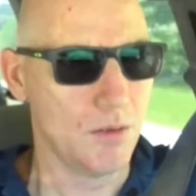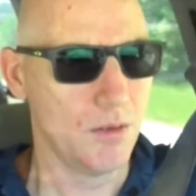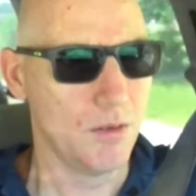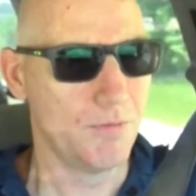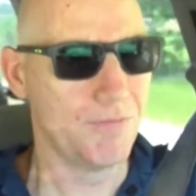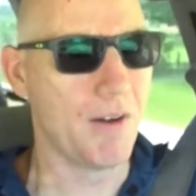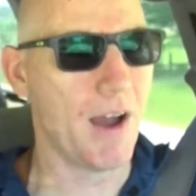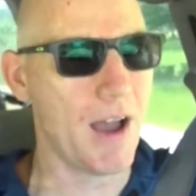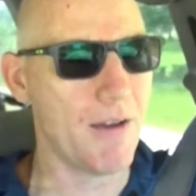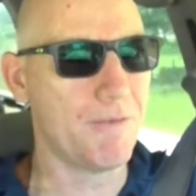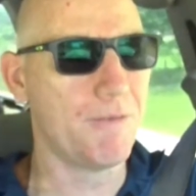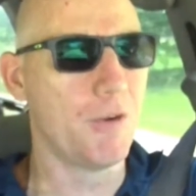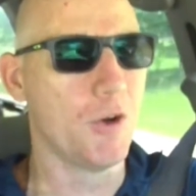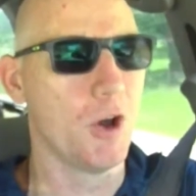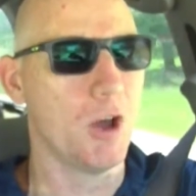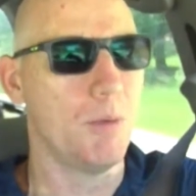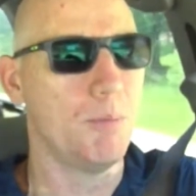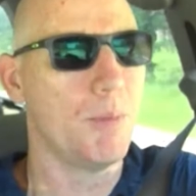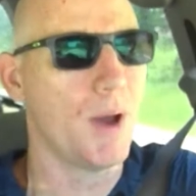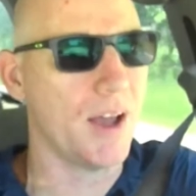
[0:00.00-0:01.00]
five
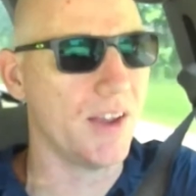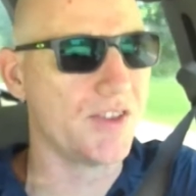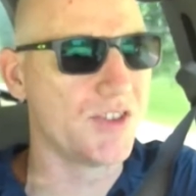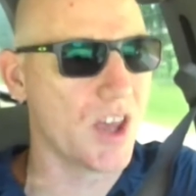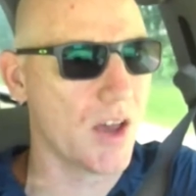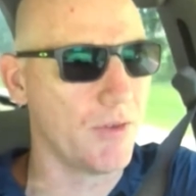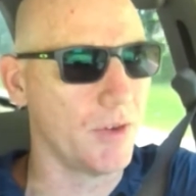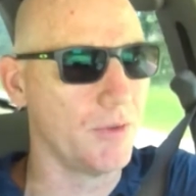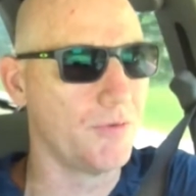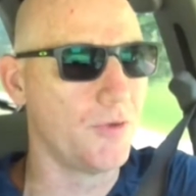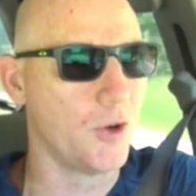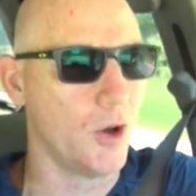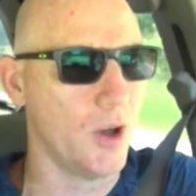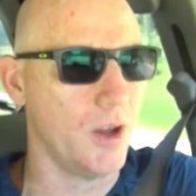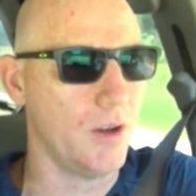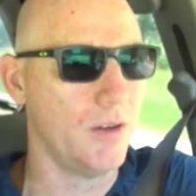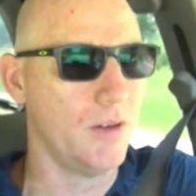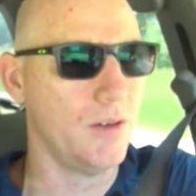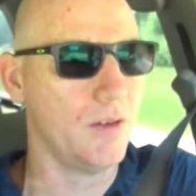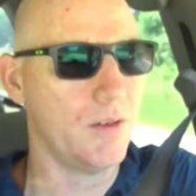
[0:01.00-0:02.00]
foot by seven foot,
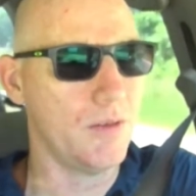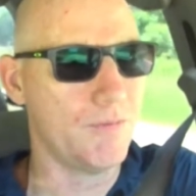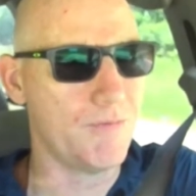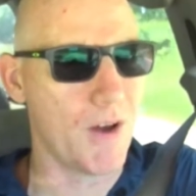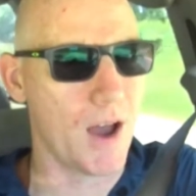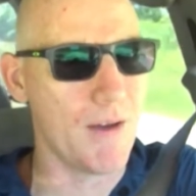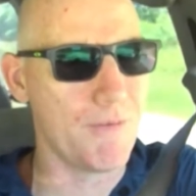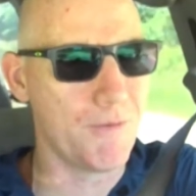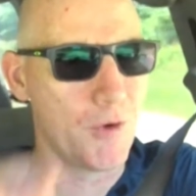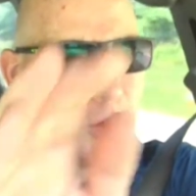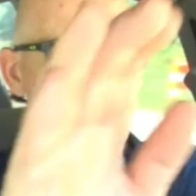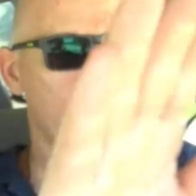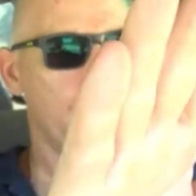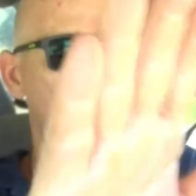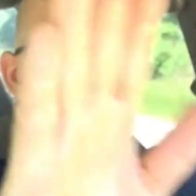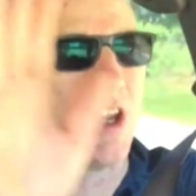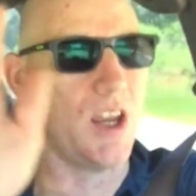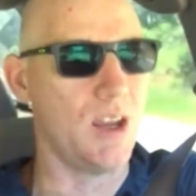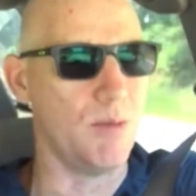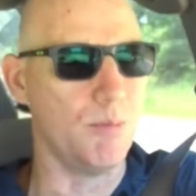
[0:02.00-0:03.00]
five foot
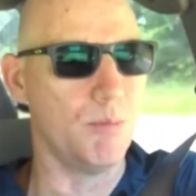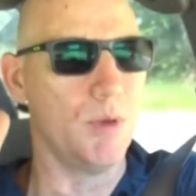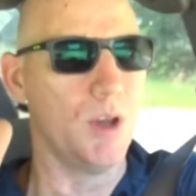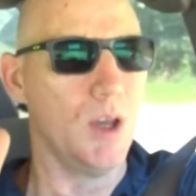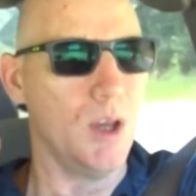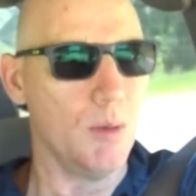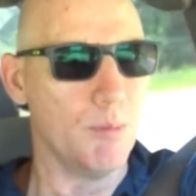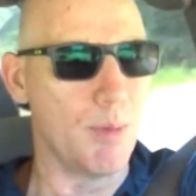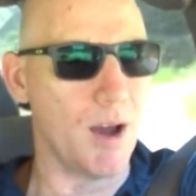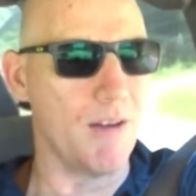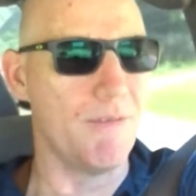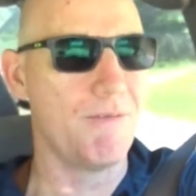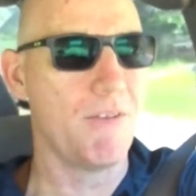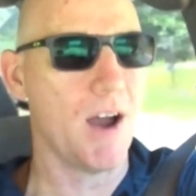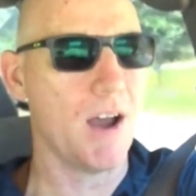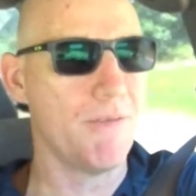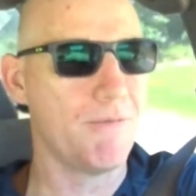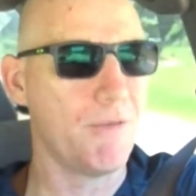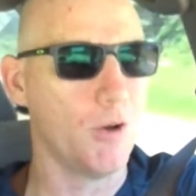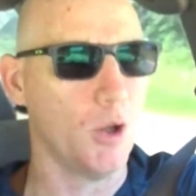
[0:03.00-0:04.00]
deep by
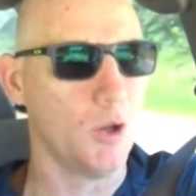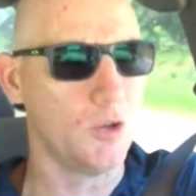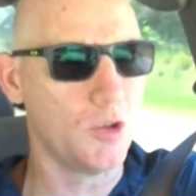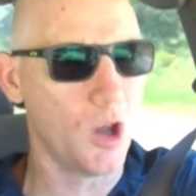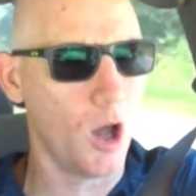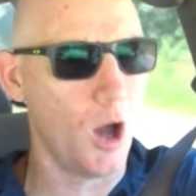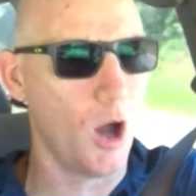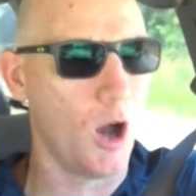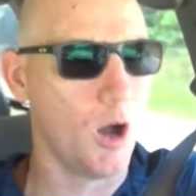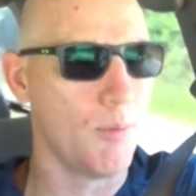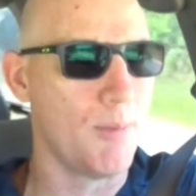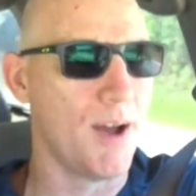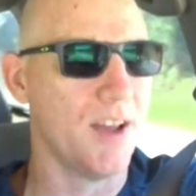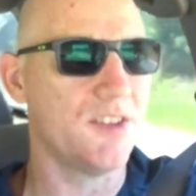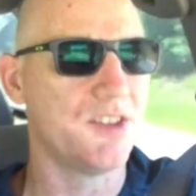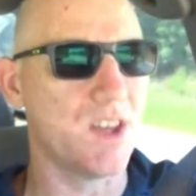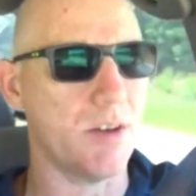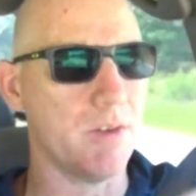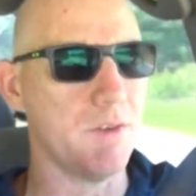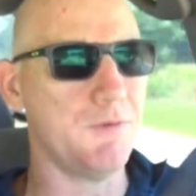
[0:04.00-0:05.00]
five foot tall by
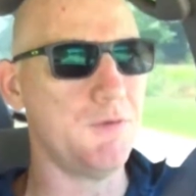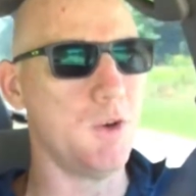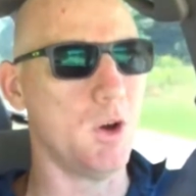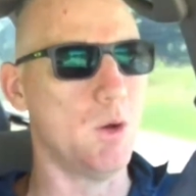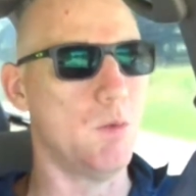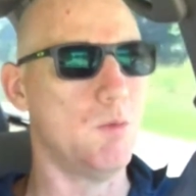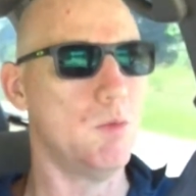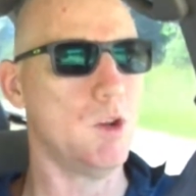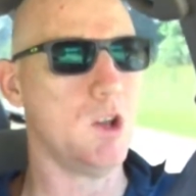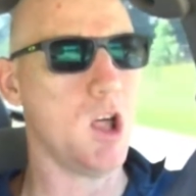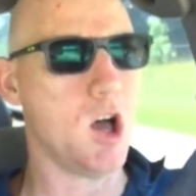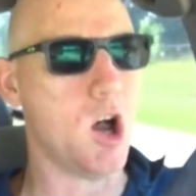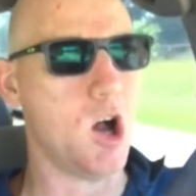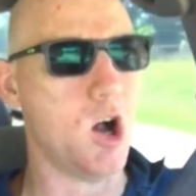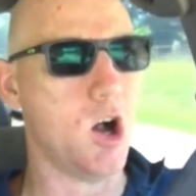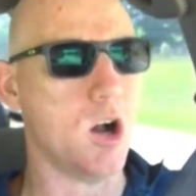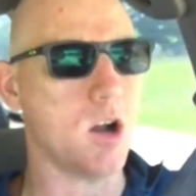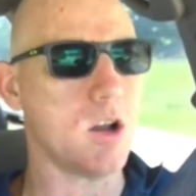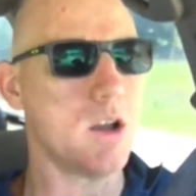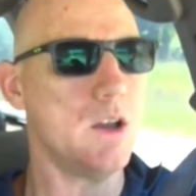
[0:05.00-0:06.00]
seven foot
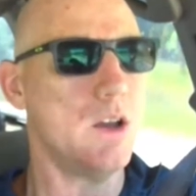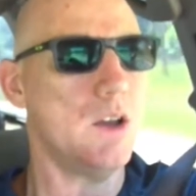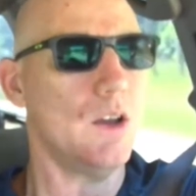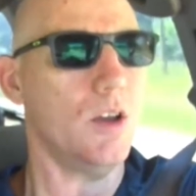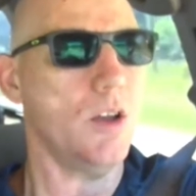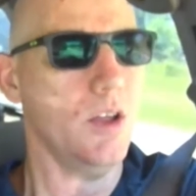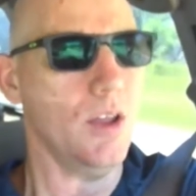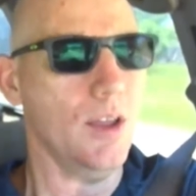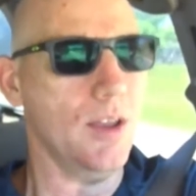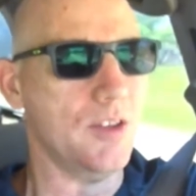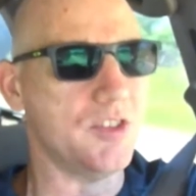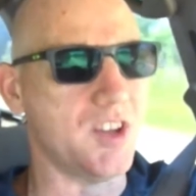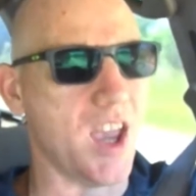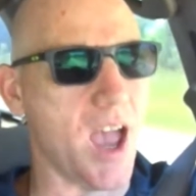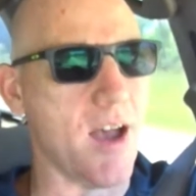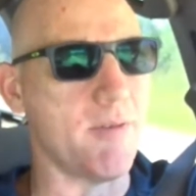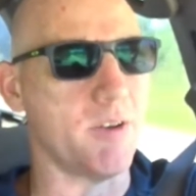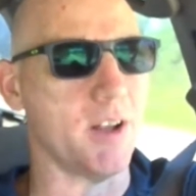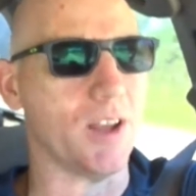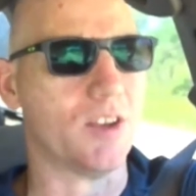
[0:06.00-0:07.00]
long
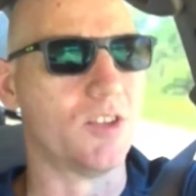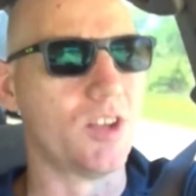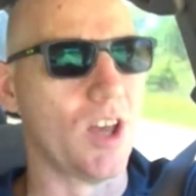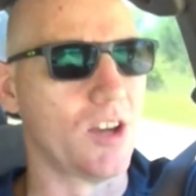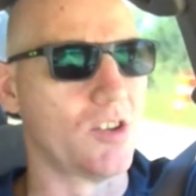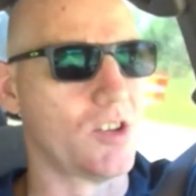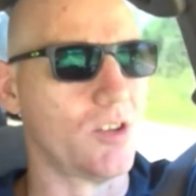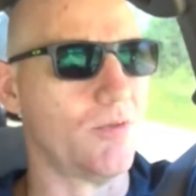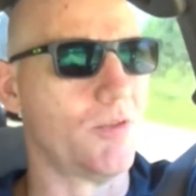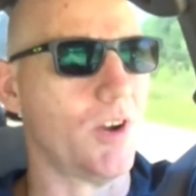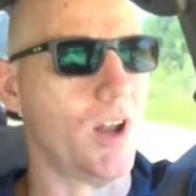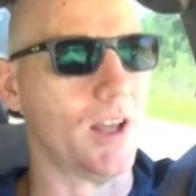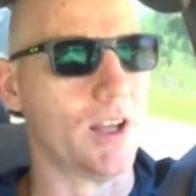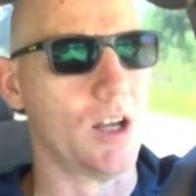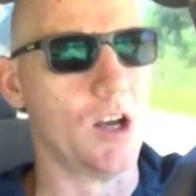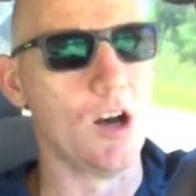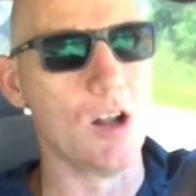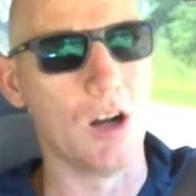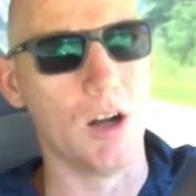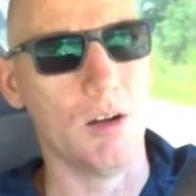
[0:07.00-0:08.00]
scaffolding section for like one
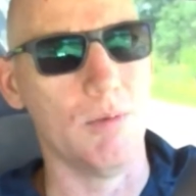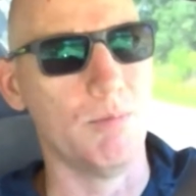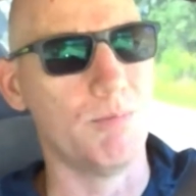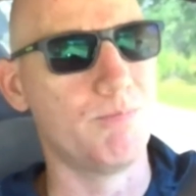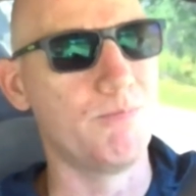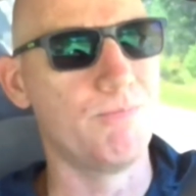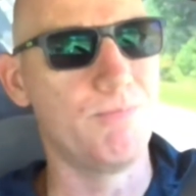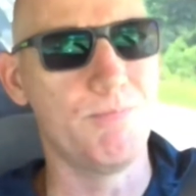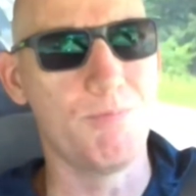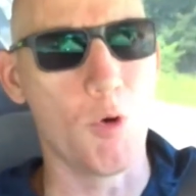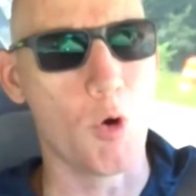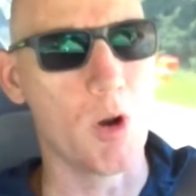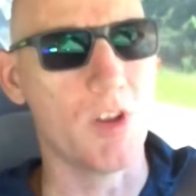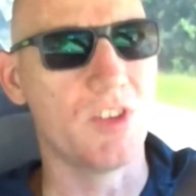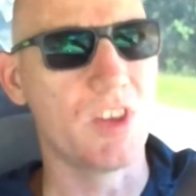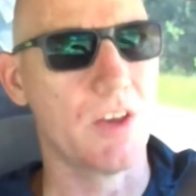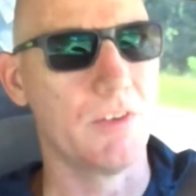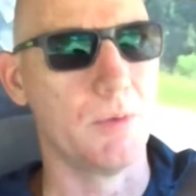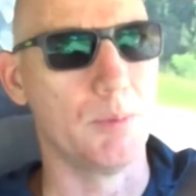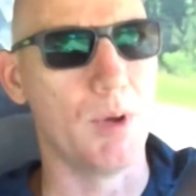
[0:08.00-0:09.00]
hundred
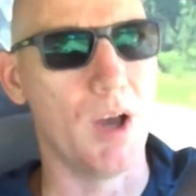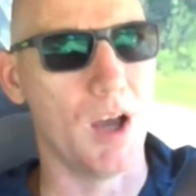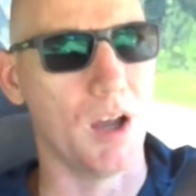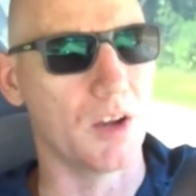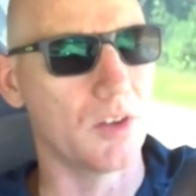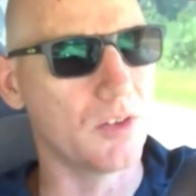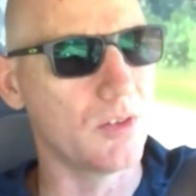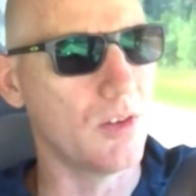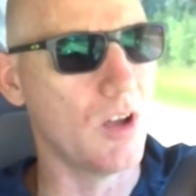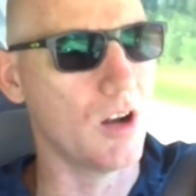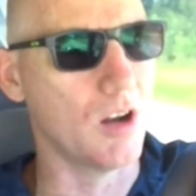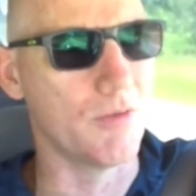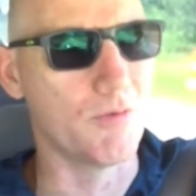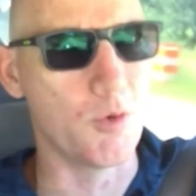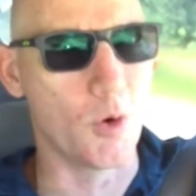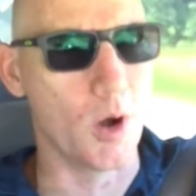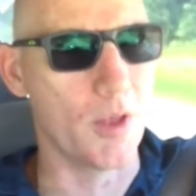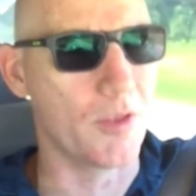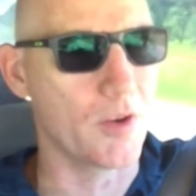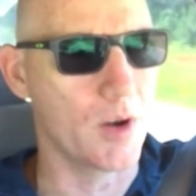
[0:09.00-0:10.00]
forty-seven bucks, one hundred
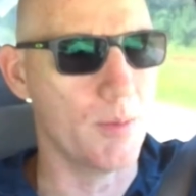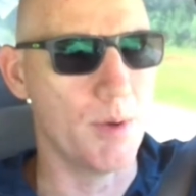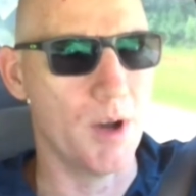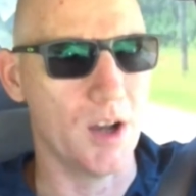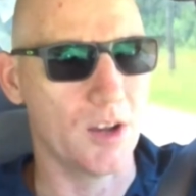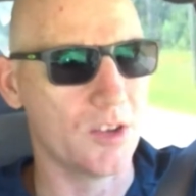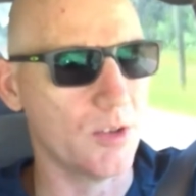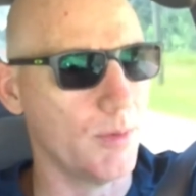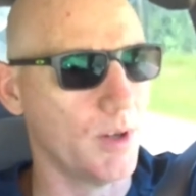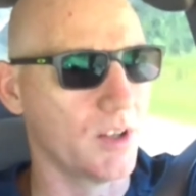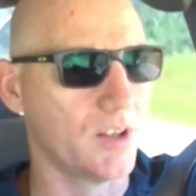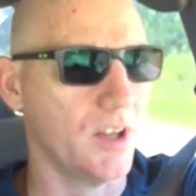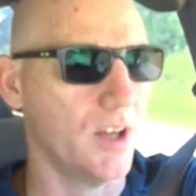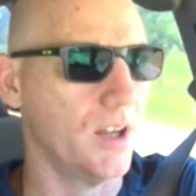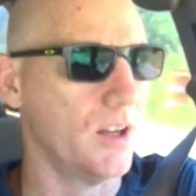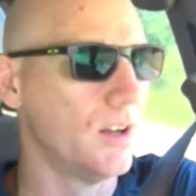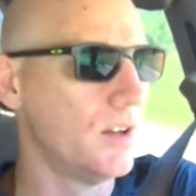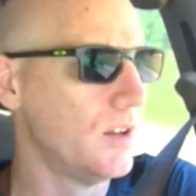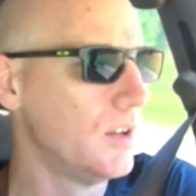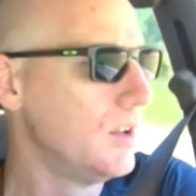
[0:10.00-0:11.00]
forty-three bucks, something like
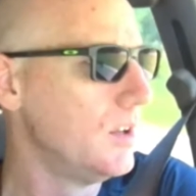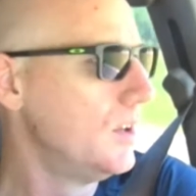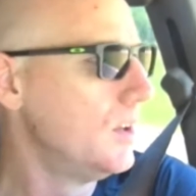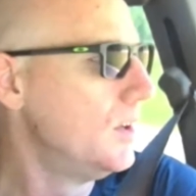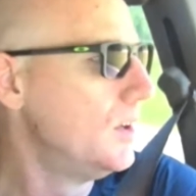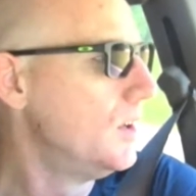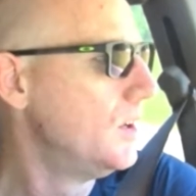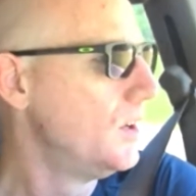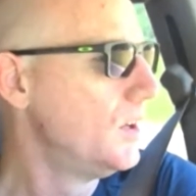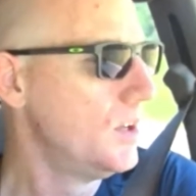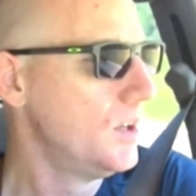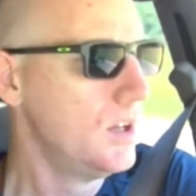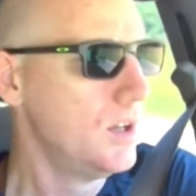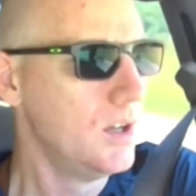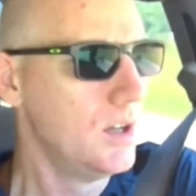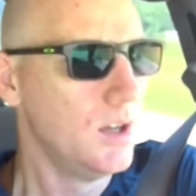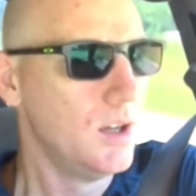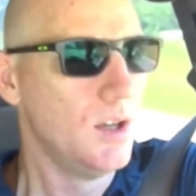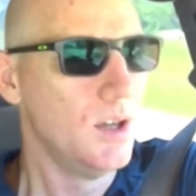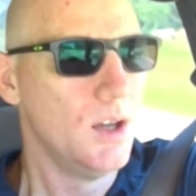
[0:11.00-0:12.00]
that.
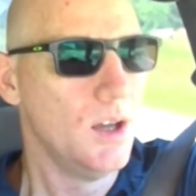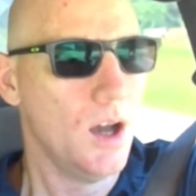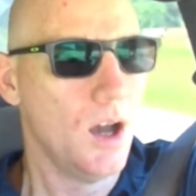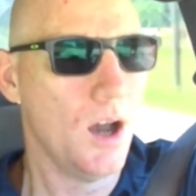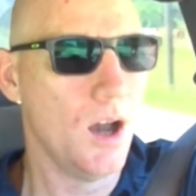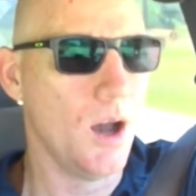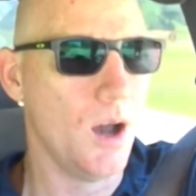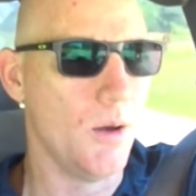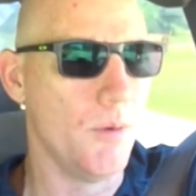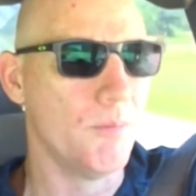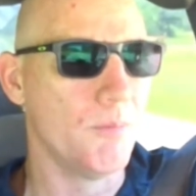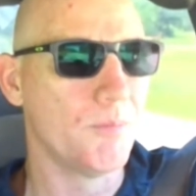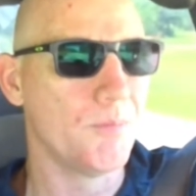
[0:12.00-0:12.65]
Um,